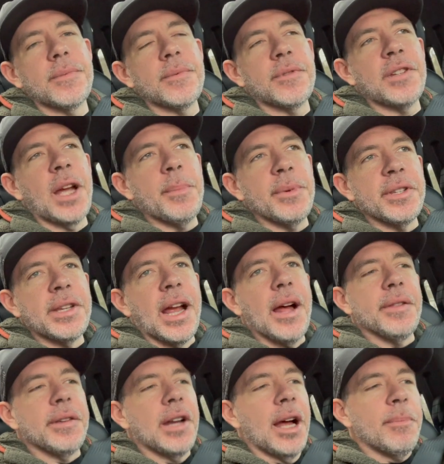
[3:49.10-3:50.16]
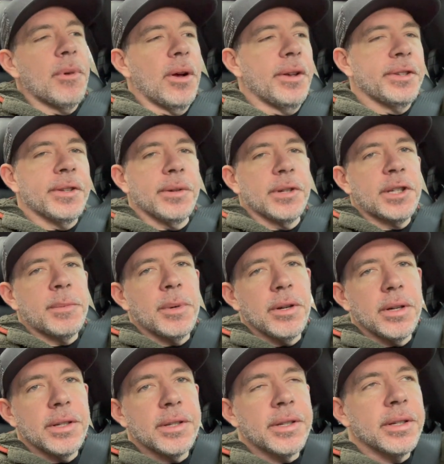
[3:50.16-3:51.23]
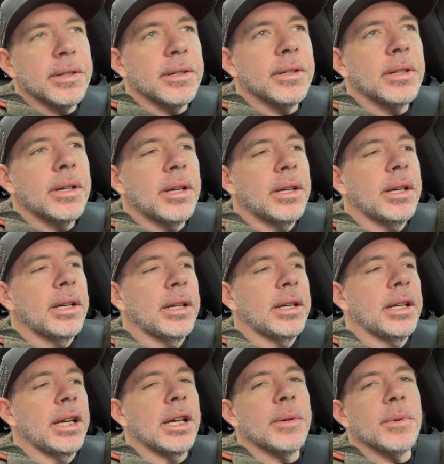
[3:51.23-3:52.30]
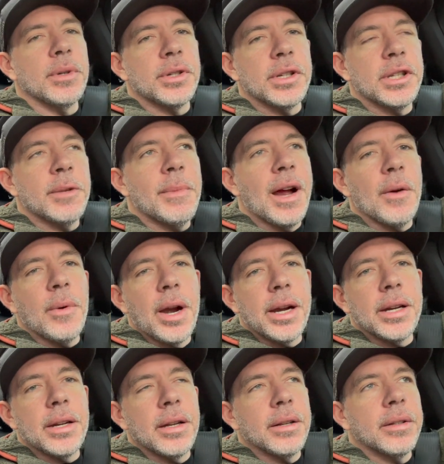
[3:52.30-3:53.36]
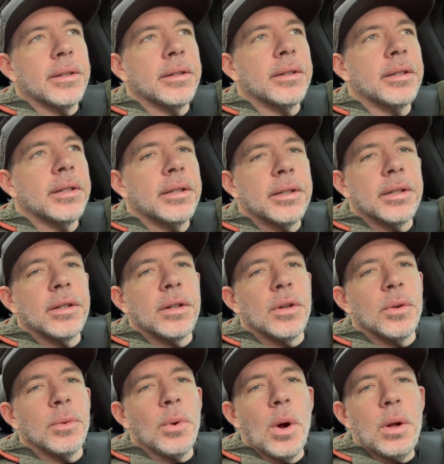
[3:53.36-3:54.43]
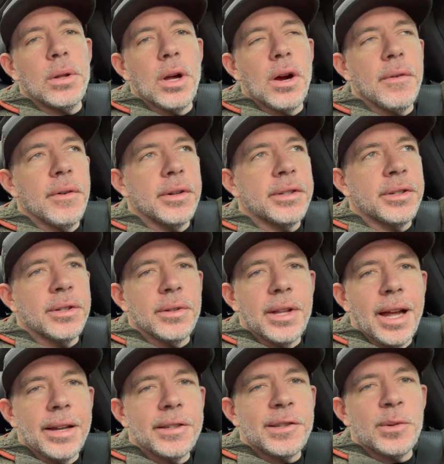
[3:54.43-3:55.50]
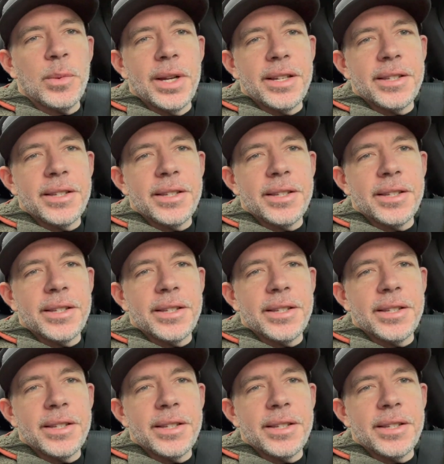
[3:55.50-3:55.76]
type of sound that I'm also experiencing. And we're just about ready to roll over to that sweet